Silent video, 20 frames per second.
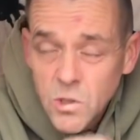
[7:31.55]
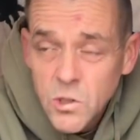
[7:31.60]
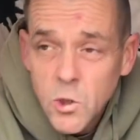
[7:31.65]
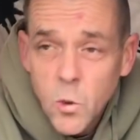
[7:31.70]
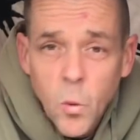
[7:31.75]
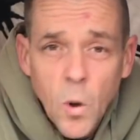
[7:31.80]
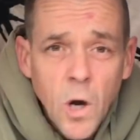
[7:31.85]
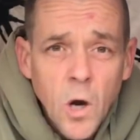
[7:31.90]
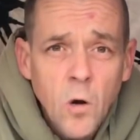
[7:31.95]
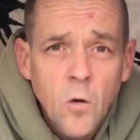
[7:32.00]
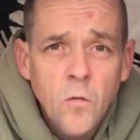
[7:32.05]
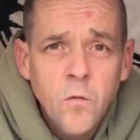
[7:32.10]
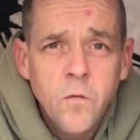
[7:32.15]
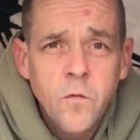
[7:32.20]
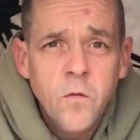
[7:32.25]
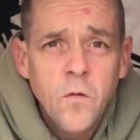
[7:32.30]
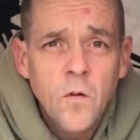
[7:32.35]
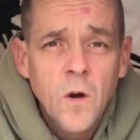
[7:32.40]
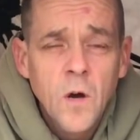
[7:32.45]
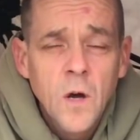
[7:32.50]
12
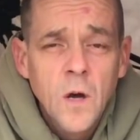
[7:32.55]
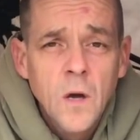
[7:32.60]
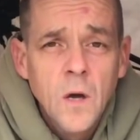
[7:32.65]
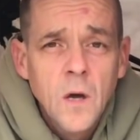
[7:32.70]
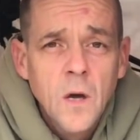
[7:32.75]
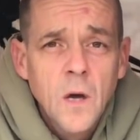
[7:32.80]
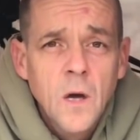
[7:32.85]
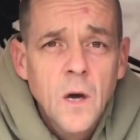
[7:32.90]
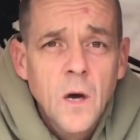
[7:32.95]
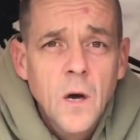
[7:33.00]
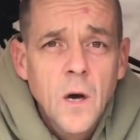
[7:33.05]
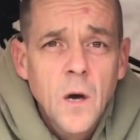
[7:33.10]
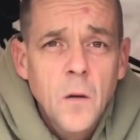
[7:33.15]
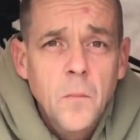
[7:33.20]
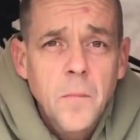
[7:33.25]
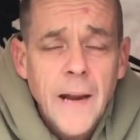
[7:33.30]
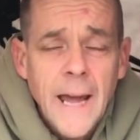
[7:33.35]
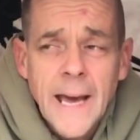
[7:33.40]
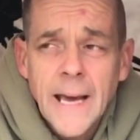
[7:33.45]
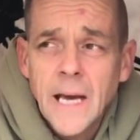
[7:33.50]

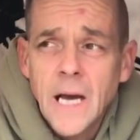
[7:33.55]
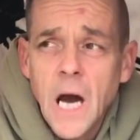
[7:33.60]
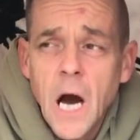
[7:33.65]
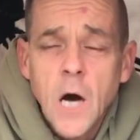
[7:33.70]
blank